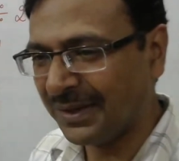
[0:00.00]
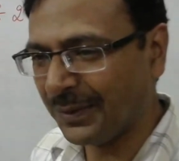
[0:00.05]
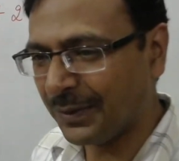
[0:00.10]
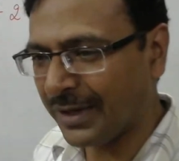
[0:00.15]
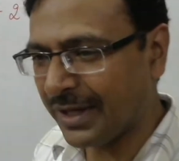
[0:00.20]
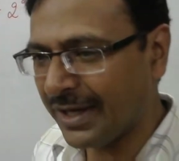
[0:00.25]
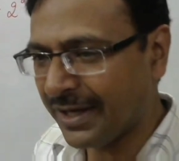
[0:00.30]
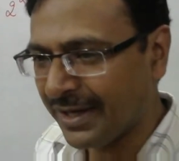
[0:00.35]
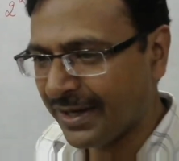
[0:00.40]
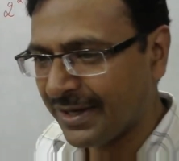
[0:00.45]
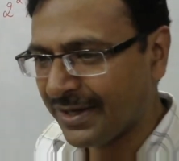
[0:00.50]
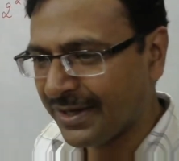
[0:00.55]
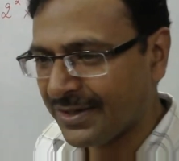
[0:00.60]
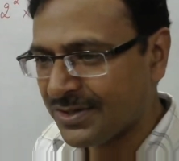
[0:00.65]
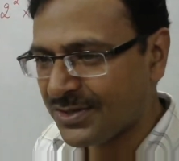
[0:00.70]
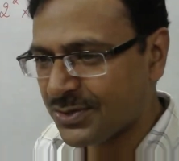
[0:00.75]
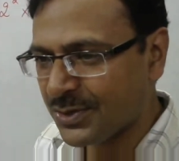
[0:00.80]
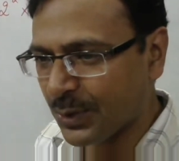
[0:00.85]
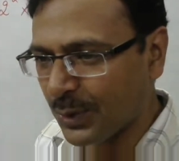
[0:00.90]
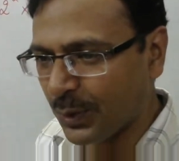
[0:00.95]
Okay.
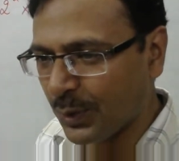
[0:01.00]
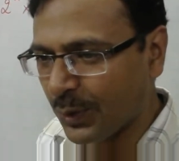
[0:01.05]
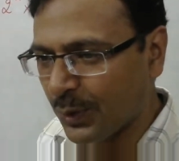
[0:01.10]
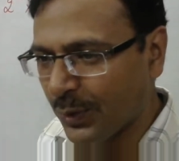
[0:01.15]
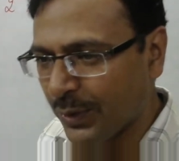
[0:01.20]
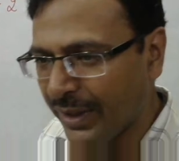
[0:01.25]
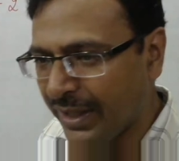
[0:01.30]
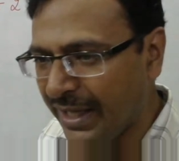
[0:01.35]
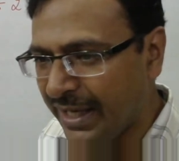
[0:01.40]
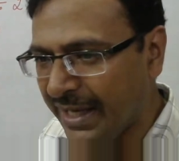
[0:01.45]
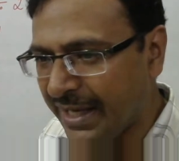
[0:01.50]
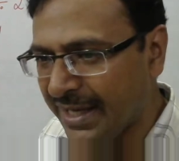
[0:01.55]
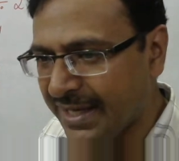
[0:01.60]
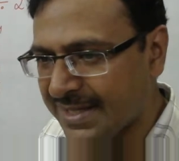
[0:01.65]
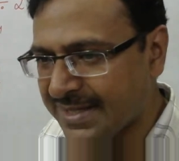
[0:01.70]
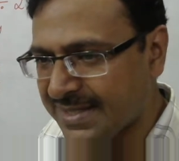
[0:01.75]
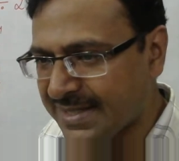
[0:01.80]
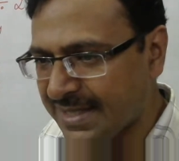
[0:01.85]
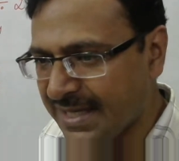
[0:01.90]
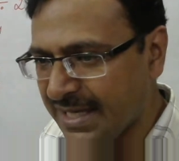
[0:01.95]
So A,
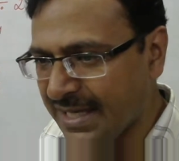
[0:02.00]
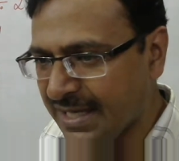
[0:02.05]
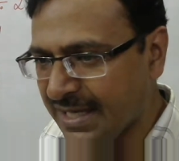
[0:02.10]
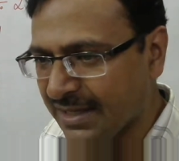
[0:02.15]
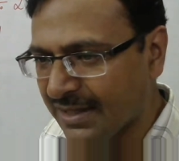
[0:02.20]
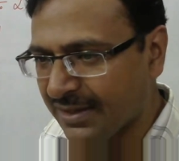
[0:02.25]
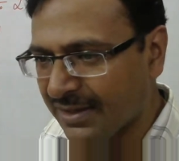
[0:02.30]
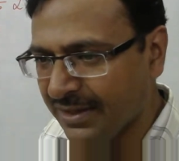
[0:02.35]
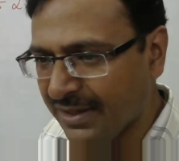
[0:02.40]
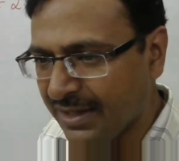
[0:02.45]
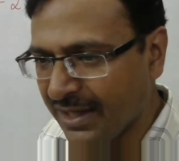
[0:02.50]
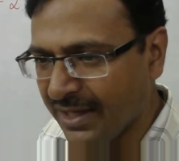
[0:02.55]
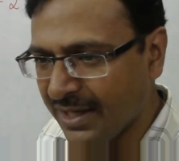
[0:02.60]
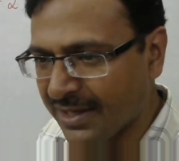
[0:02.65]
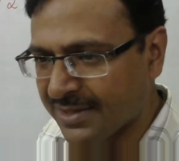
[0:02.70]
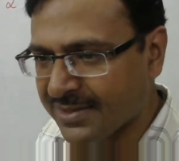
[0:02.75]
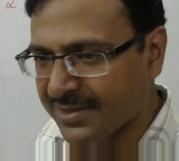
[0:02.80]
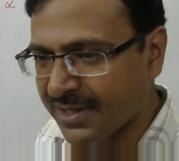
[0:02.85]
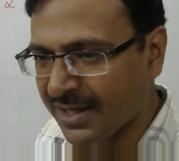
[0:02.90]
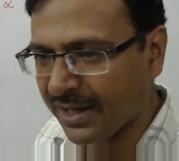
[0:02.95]
C, yahi
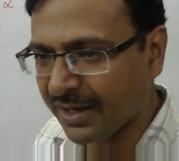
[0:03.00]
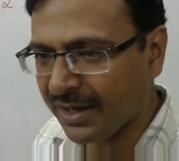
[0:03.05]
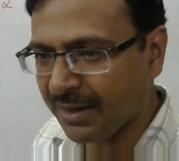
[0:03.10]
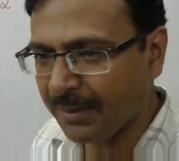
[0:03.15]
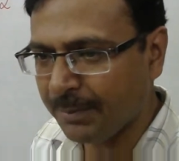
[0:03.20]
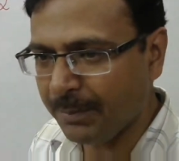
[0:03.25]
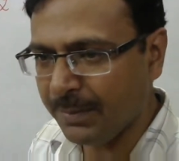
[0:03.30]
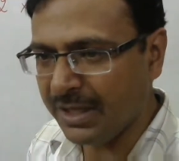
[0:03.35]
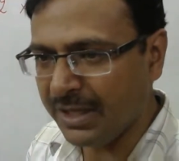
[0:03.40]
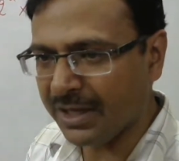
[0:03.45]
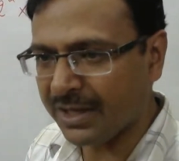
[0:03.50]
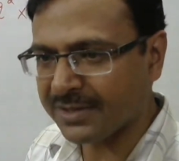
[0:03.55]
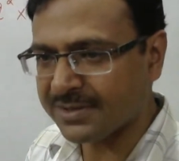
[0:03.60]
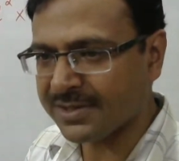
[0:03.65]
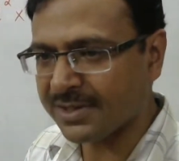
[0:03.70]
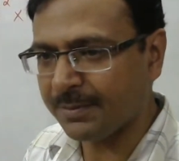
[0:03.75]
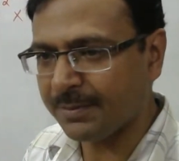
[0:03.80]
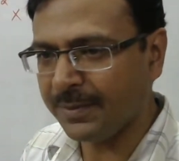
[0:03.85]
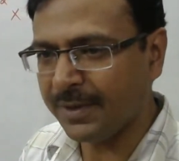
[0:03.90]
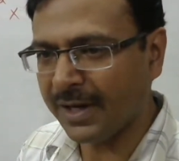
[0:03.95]
answer aa rahe hain. B
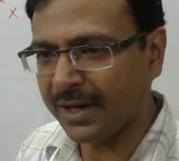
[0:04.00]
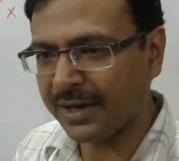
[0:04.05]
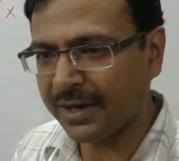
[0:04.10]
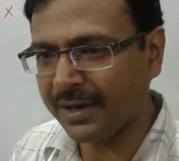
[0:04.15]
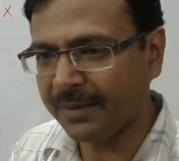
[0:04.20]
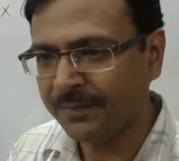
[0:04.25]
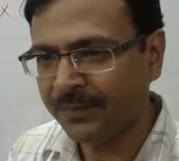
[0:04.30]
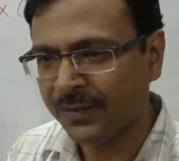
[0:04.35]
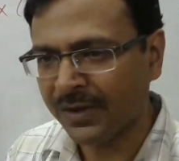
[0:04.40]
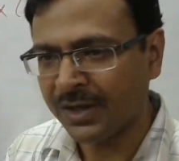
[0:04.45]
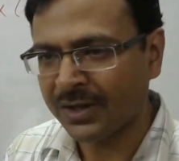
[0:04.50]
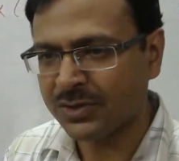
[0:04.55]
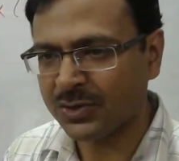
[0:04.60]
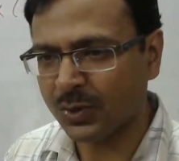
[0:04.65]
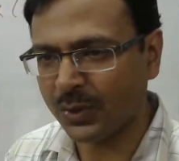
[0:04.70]
answer bhi aa raha hai.